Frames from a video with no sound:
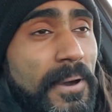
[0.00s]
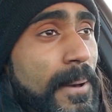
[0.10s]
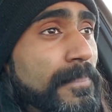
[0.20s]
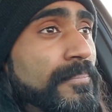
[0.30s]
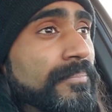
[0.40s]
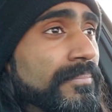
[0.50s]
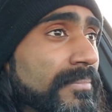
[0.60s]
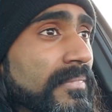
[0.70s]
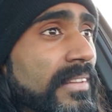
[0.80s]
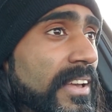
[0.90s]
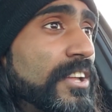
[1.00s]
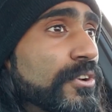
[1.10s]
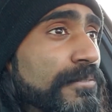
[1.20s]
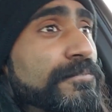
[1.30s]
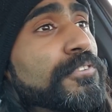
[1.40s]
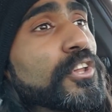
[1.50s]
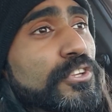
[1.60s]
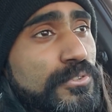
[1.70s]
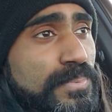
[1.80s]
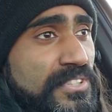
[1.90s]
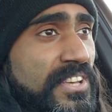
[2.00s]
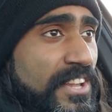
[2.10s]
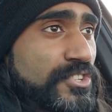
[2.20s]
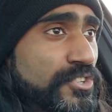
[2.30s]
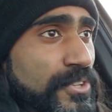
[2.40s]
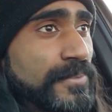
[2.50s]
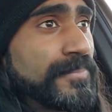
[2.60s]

up in your fullest potential.